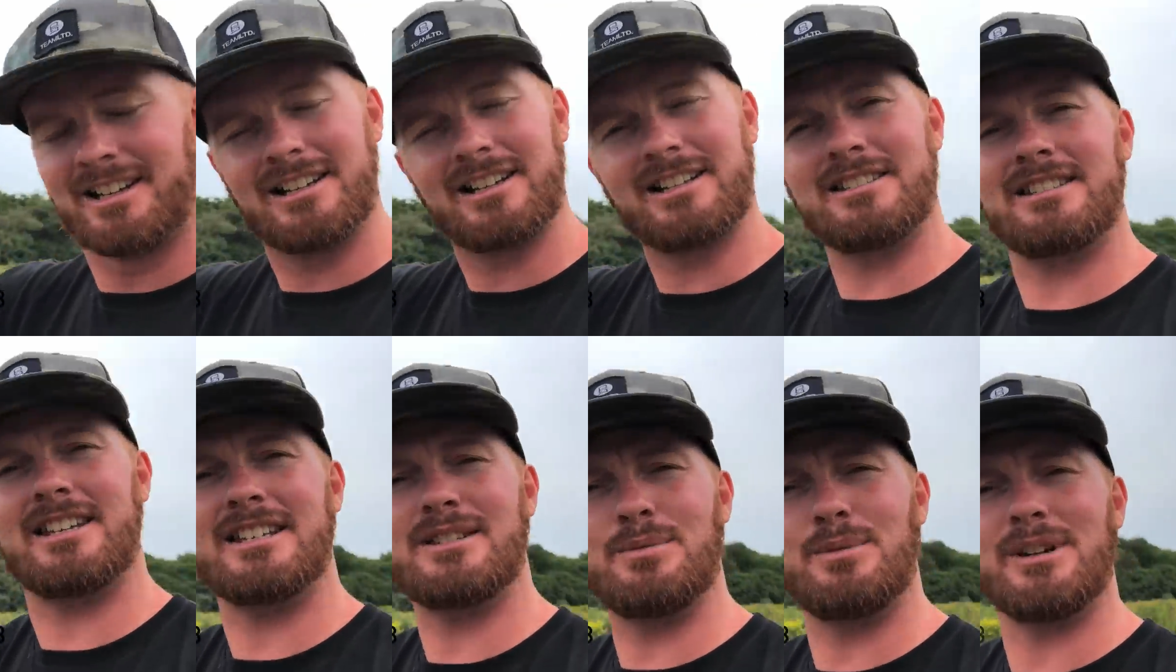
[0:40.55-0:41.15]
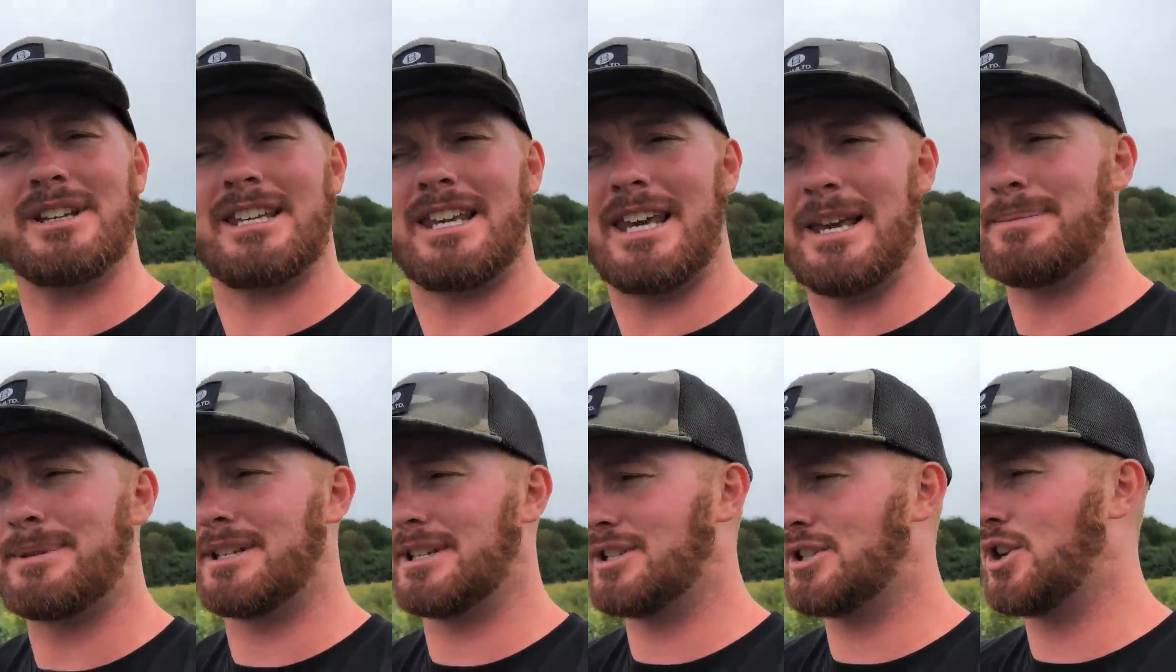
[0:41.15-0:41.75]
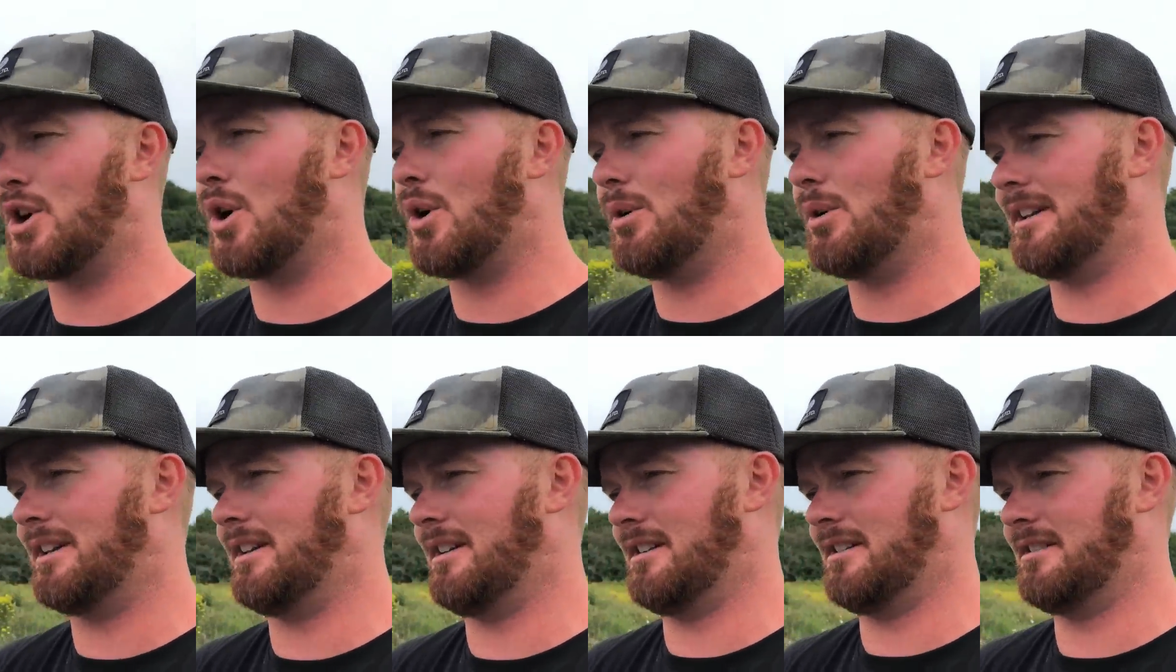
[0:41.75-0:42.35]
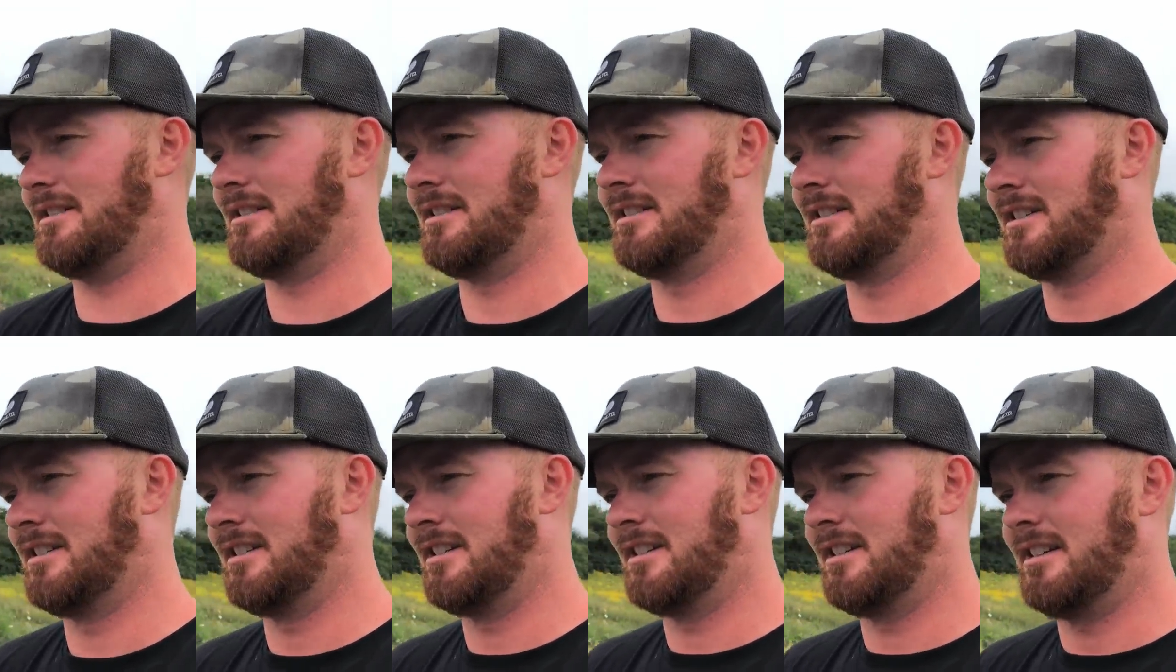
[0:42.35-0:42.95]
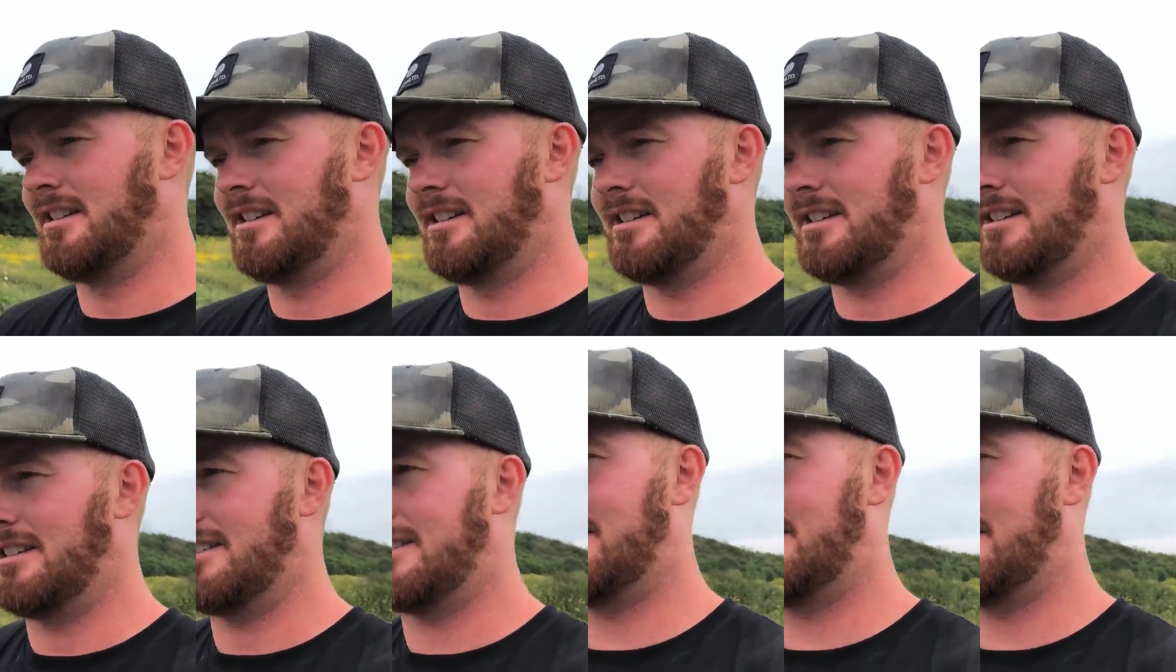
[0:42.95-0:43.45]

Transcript: because that's what keeps us going here well,